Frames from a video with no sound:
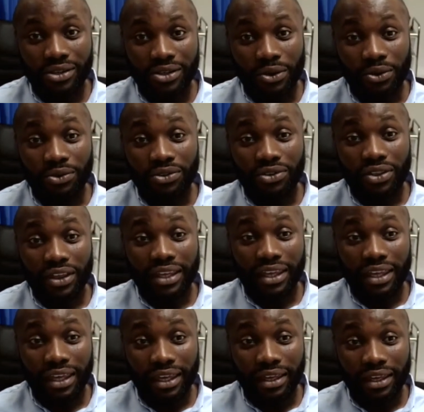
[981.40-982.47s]
who's
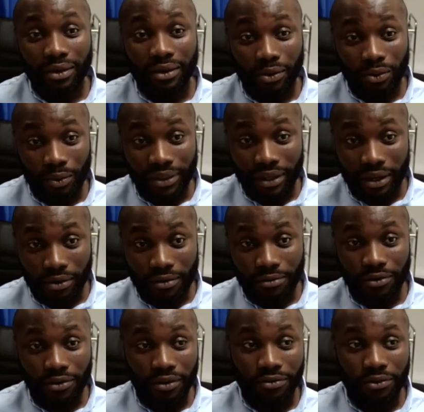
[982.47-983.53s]
thinking, when they're
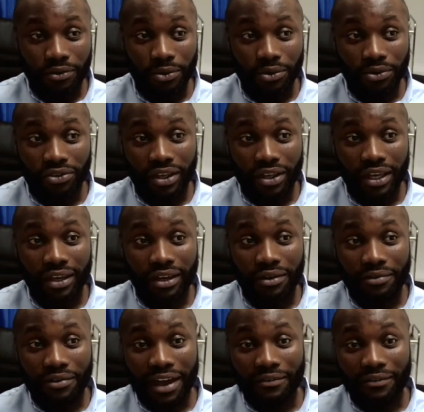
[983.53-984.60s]
offered, of course,
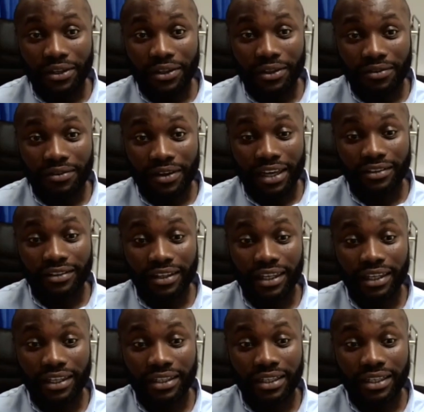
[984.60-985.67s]
of having the
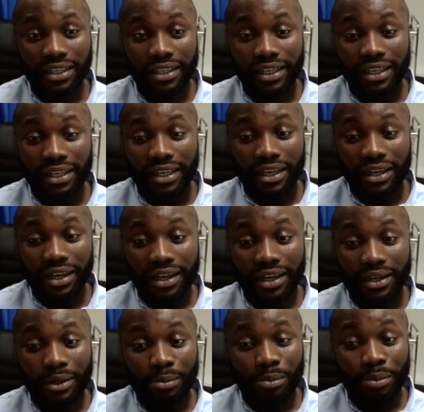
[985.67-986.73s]
vaccine.
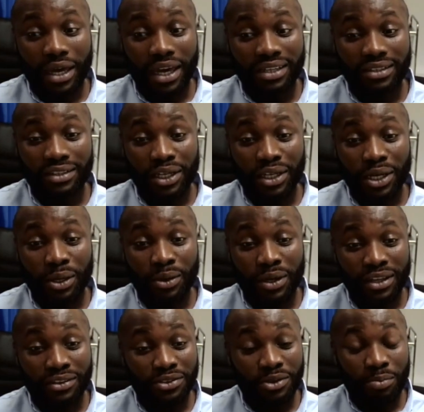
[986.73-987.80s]
And, you know,
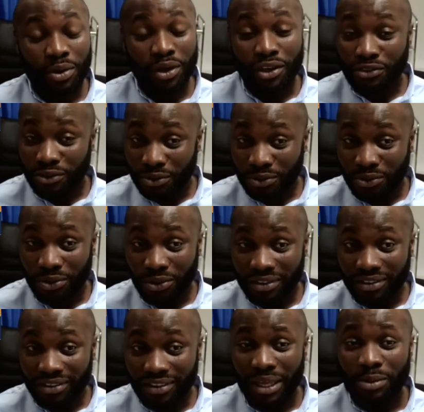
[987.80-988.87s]
it's a personal
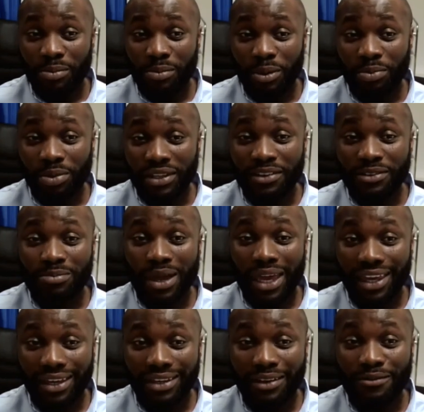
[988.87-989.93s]
choice, but please
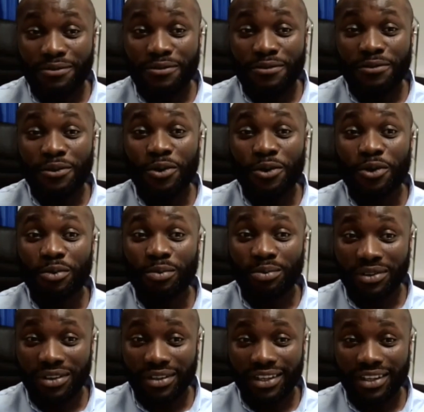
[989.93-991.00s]
make an
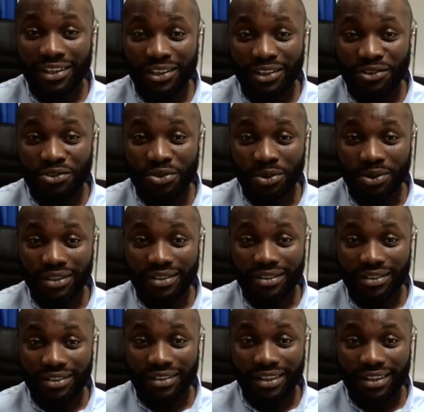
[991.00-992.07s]
informed choice.